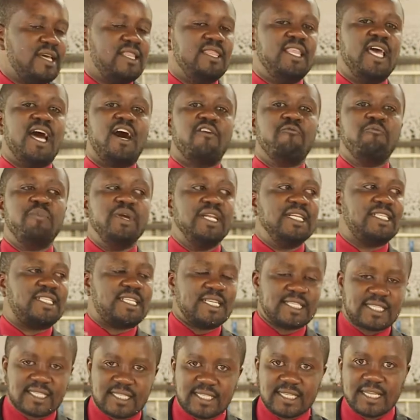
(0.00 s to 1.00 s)
They have been
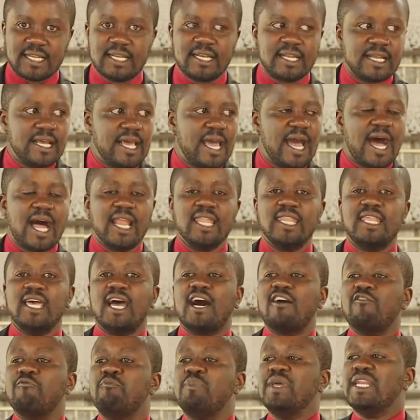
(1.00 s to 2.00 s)
tested and they
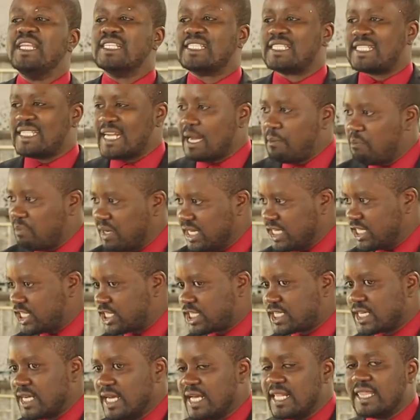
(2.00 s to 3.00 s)
have been
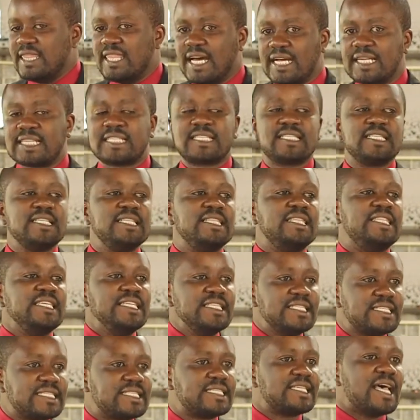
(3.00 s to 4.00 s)
established that
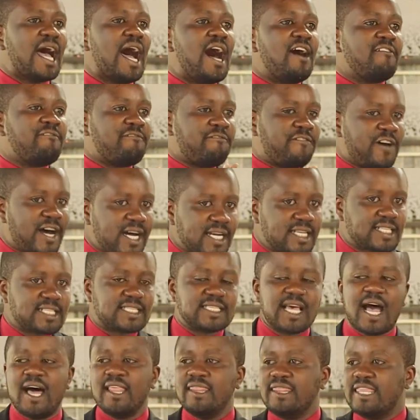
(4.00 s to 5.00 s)
these are
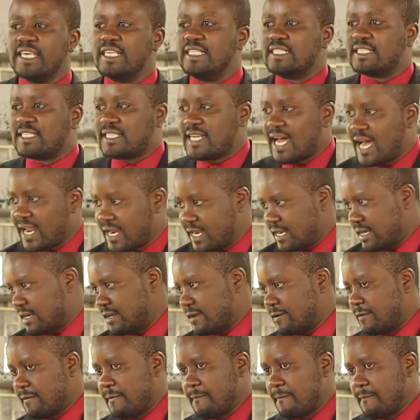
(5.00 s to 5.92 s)
facts and they stand.